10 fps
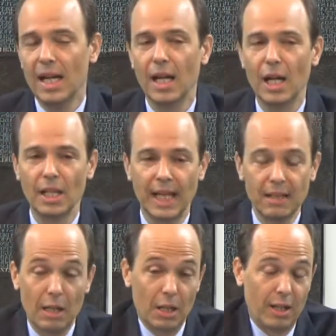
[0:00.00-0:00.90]

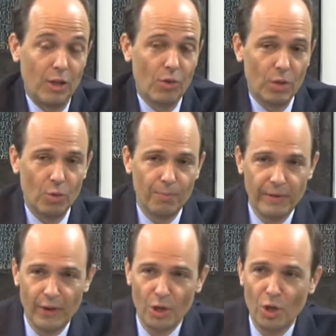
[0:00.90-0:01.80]
That, in theory, would be
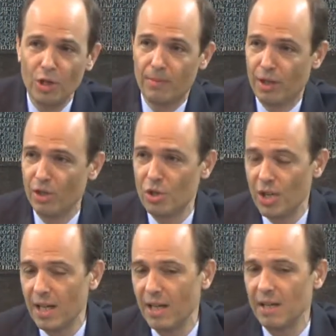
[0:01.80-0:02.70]
very good, because
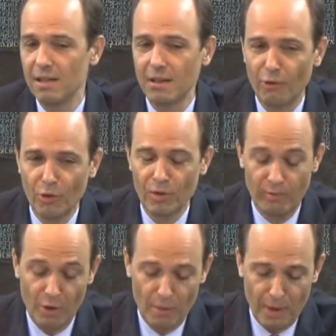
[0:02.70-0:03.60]
China is a
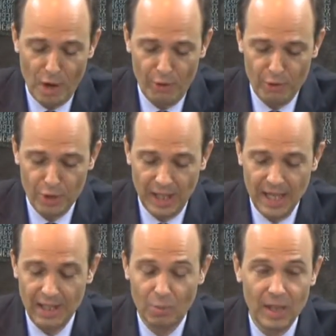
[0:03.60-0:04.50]
very powerful
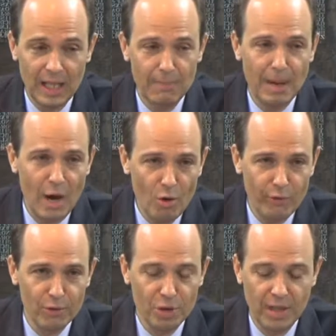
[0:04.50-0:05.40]
state, and we need
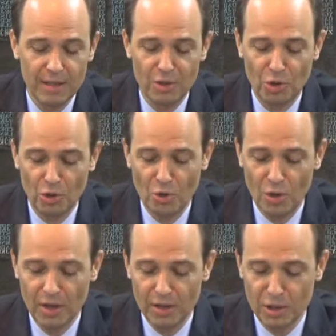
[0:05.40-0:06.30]
powerful states
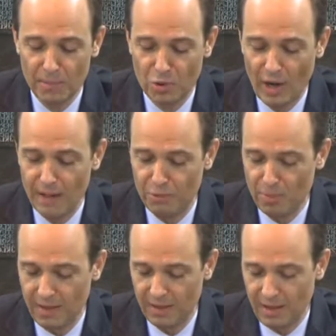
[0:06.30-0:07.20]
to subscribe to
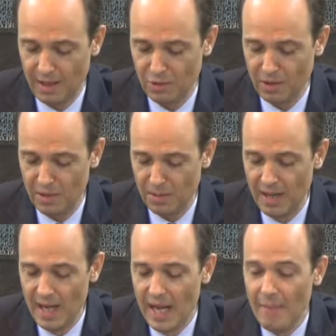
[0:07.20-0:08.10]
multilateralism.
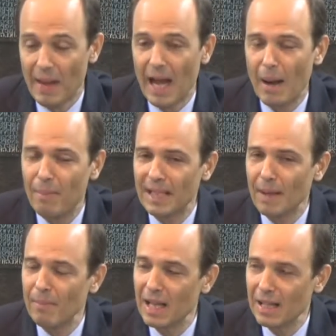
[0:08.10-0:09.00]

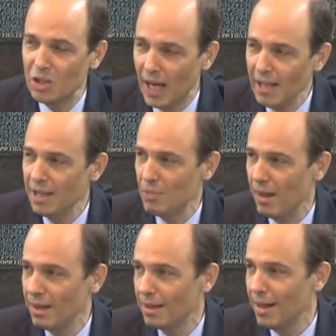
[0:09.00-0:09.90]
But Chinese
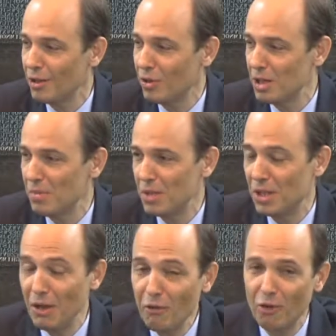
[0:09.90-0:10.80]
multilateralism is
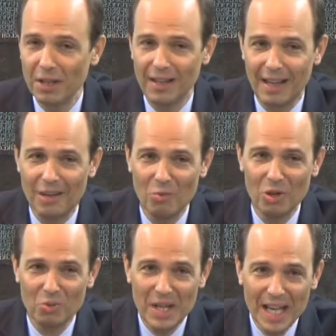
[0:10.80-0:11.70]
different than
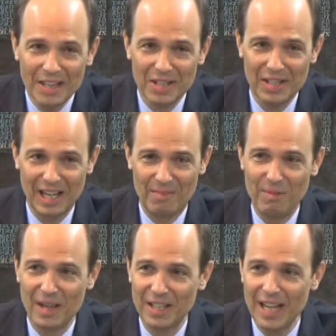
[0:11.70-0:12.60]
what we understand by
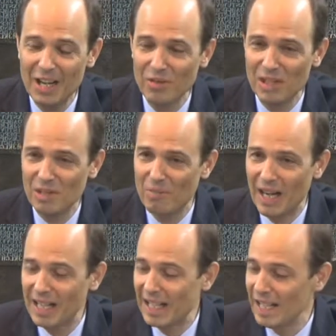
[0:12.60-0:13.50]
multilateralism.
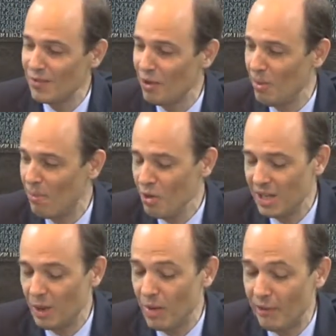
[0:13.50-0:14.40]
I think that's very
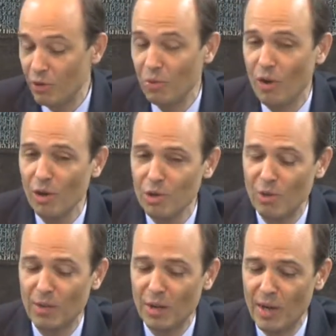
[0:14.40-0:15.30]
important, and we have to
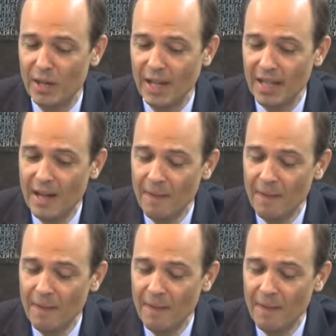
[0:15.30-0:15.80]
also be aware that